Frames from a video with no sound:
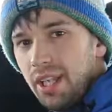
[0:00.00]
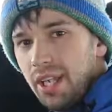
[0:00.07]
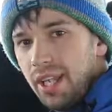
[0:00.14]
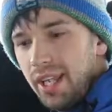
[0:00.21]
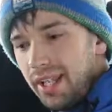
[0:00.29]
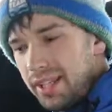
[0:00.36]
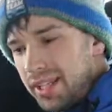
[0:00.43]

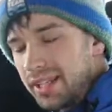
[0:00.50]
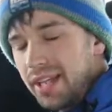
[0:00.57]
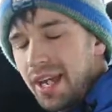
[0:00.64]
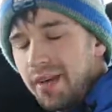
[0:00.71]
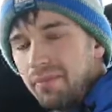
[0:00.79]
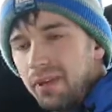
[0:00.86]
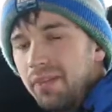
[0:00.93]
And at this
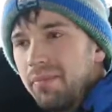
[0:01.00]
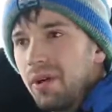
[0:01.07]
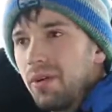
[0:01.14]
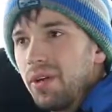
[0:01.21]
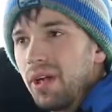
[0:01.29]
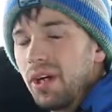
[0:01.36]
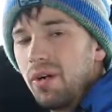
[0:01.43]
time right
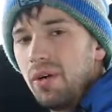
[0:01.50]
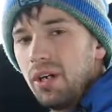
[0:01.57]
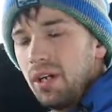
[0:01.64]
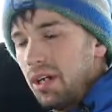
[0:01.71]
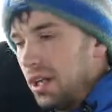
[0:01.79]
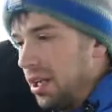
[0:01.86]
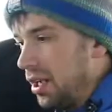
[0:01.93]
about now,
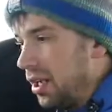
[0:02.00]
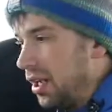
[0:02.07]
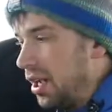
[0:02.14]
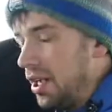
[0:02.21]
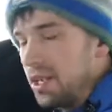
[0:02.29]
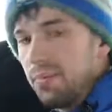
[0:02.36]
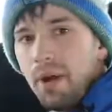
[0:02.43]

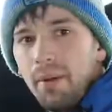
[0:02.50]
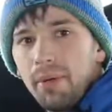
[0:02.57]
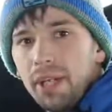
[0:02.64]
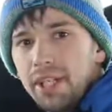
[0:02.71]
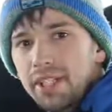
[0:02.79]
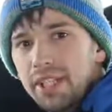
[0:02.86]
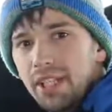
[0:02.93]
you're probably
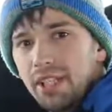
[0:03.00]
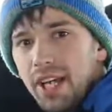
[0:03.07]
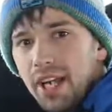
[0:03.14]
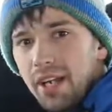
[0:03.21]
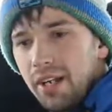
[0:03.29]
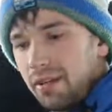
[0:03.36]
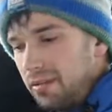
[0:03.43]
going to see a
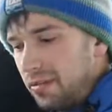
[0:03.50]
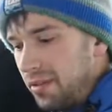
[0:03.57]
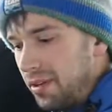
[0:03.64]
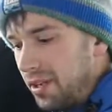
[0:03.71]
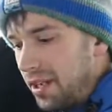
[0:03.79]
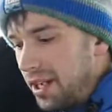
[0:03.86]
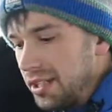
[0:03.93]
lot of
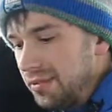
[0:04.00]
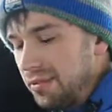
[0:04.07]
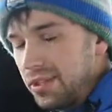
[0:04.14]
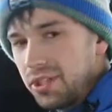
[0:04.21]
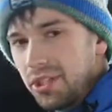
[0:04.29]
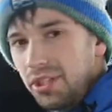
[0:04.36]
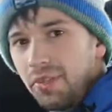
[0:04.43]
ice
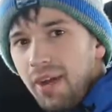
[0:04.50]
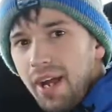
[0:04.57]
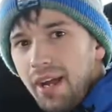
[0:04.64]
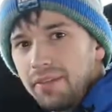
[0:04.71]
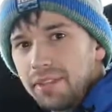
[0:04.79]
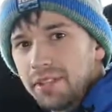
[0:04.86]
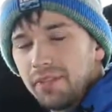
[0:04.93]
fishing
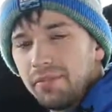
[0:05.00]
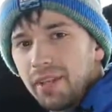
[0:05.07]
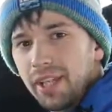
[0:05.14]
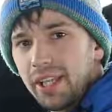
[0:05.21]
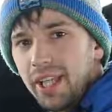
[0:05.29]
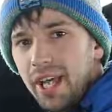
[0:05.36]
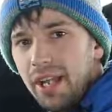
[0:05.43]
graphs, stuff
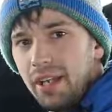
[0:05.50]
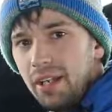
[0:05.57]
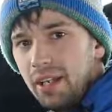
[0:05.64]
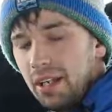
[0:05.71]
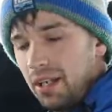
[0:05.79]
like that